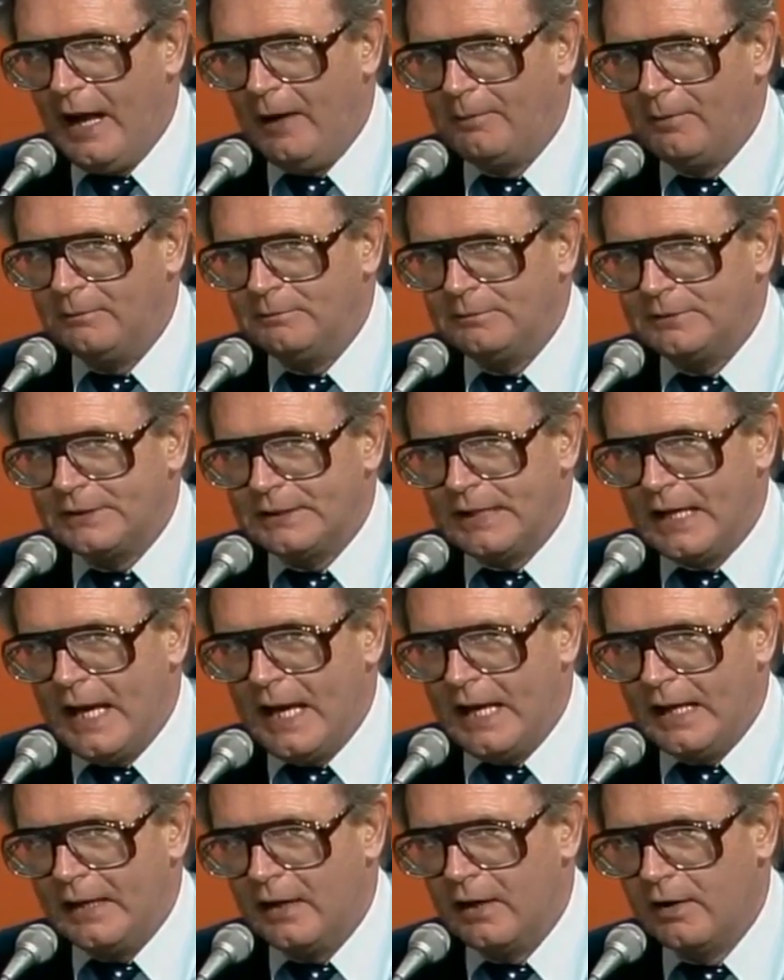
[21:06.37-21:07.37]
album
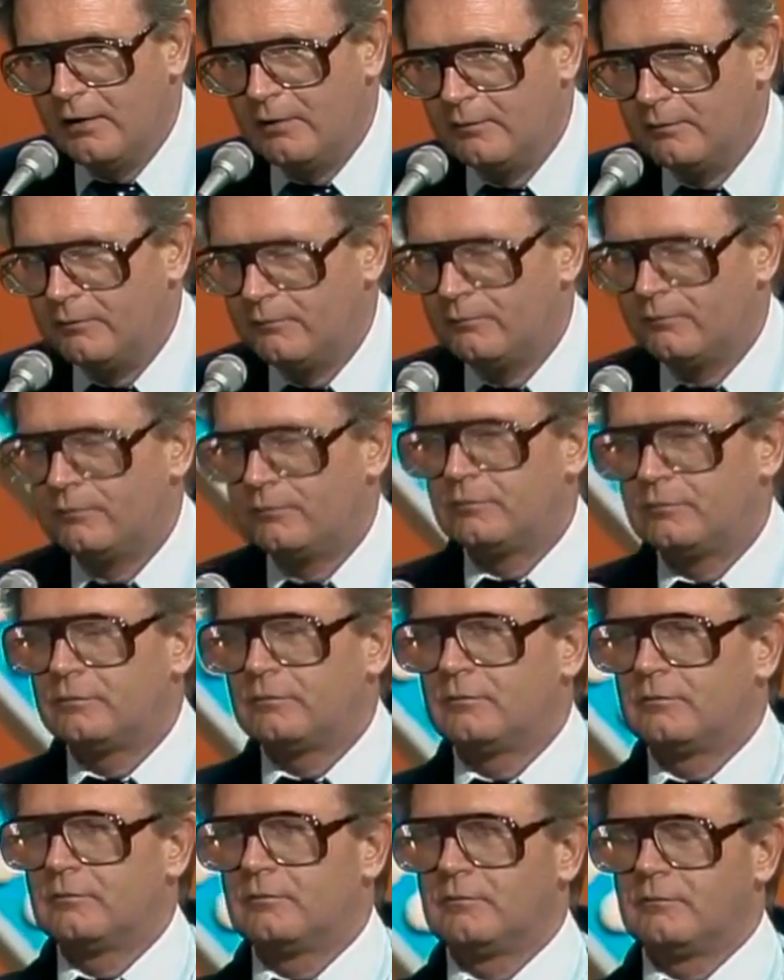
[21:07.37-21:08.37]
today.
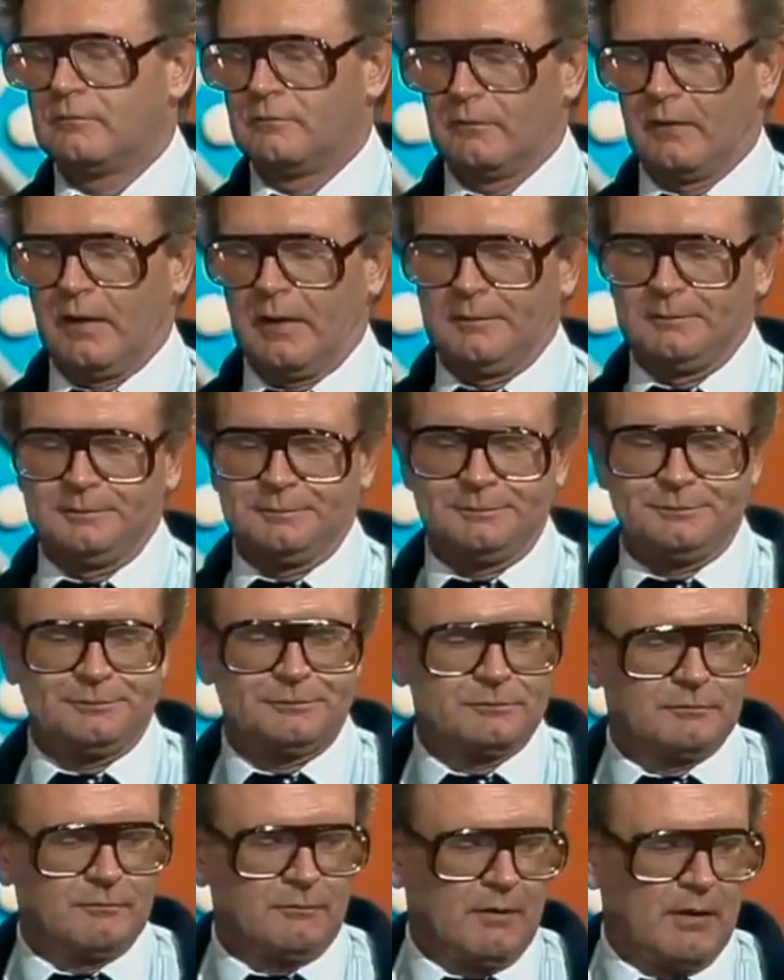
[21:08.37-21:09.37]
And
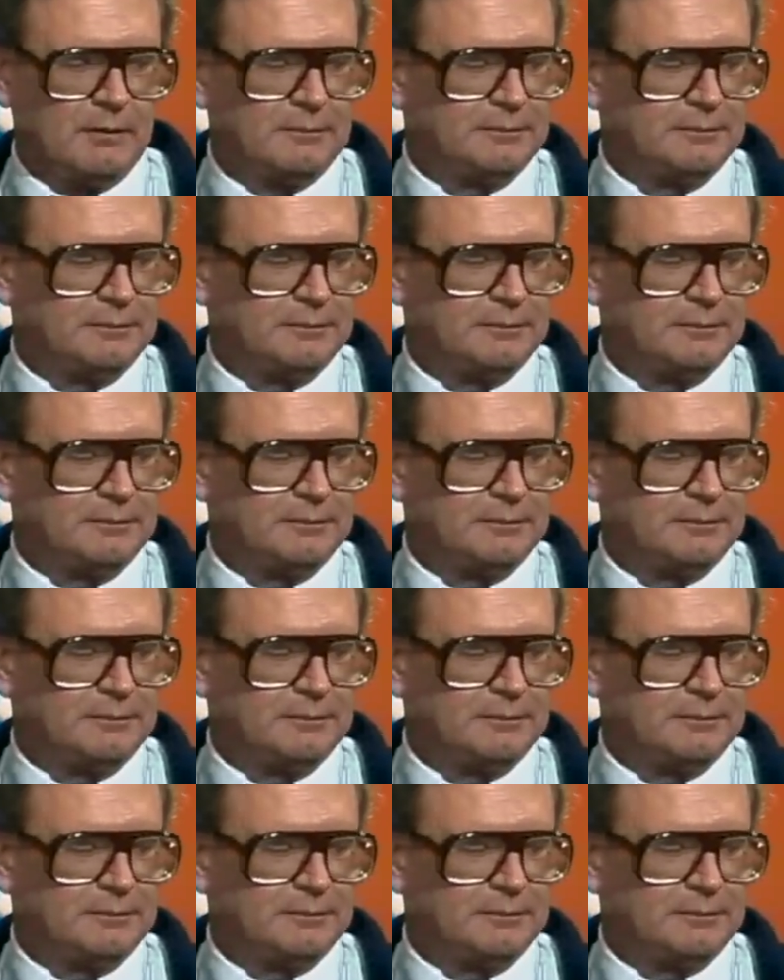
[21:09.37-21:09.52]
Geraldine